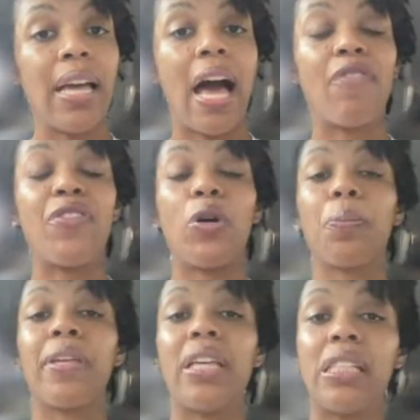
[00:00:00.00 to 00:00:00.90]
I feel
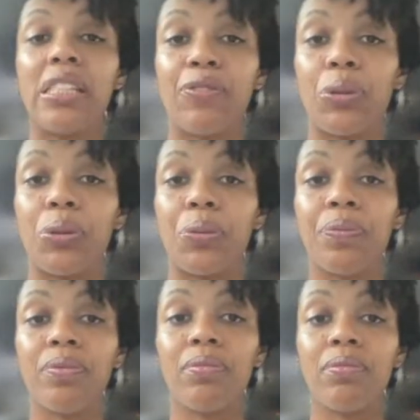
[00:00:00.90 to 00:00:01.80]
peaceful,
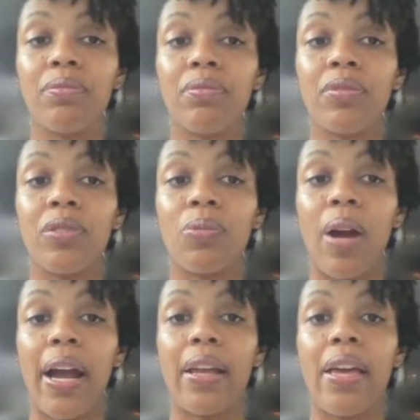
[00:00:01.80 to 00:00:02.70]

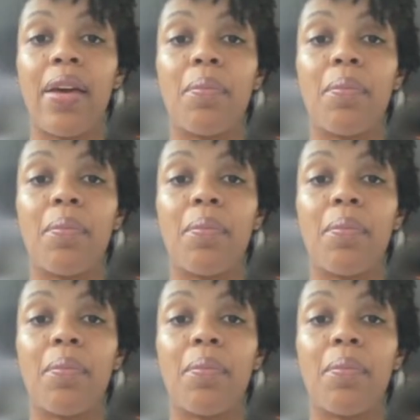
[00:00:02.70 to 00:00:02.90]
right?